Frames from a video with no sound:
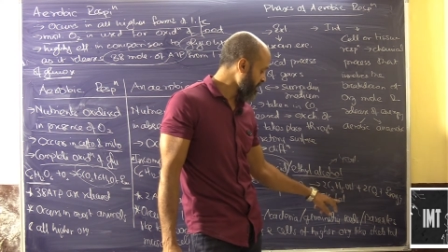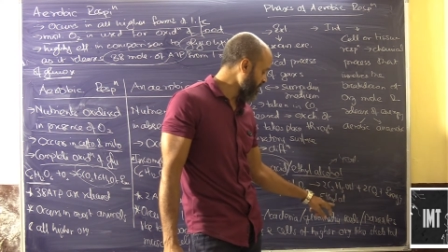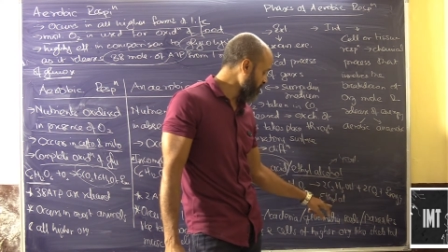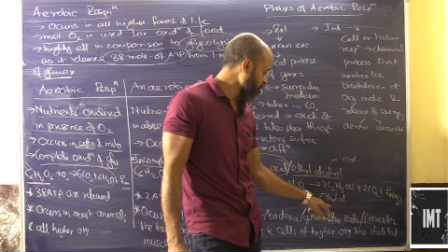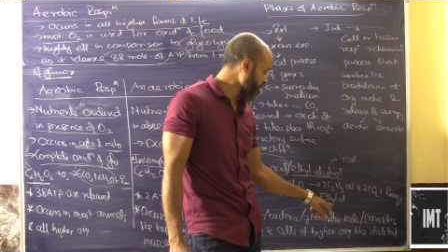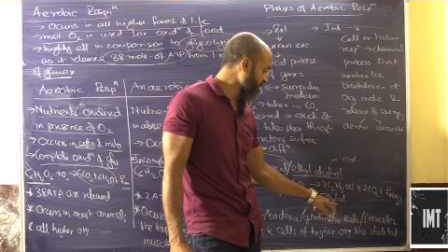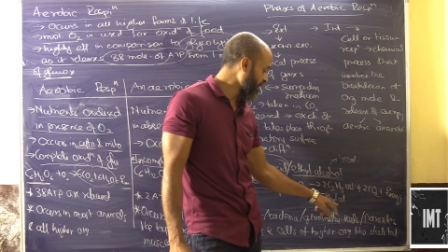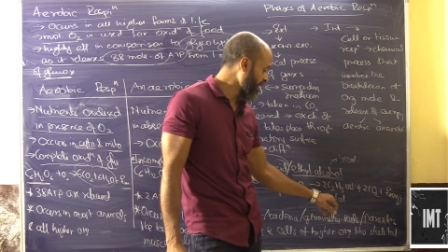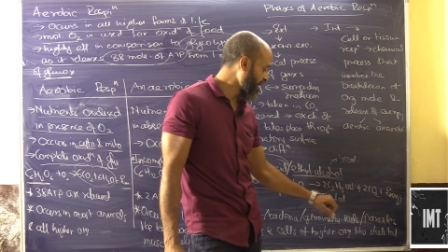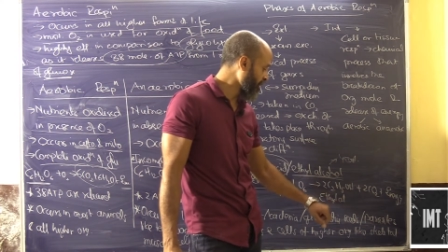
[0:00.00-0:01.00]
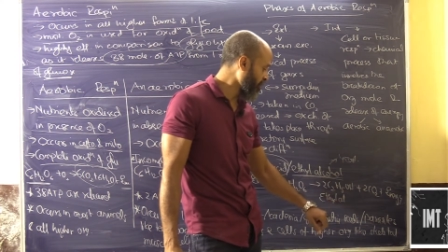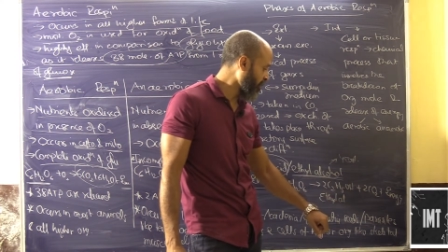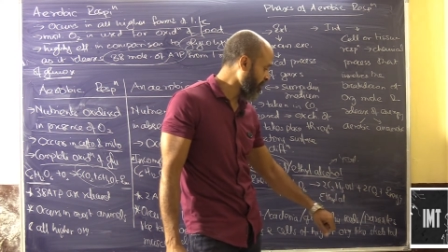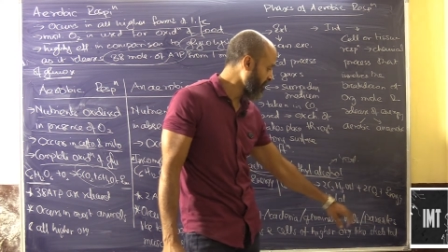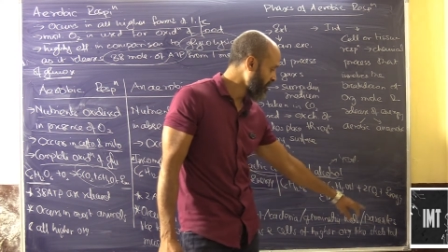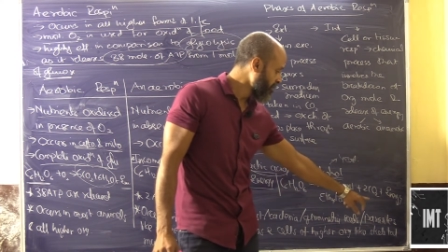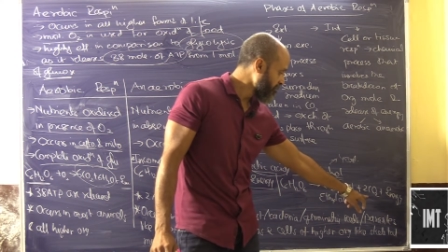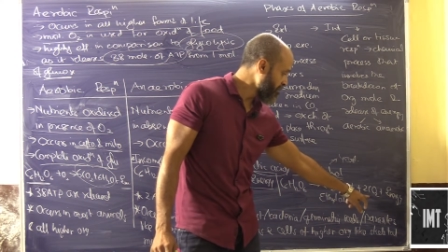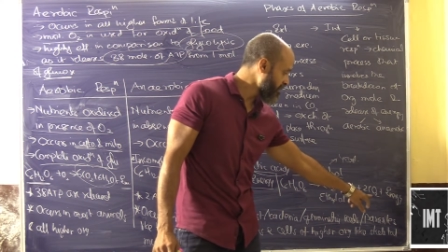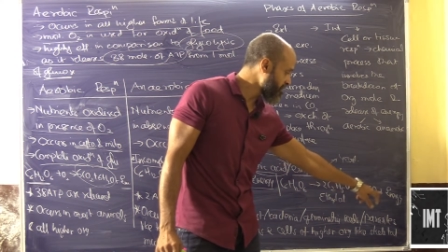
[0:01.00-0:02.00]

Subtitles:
into ethyl alcohol plus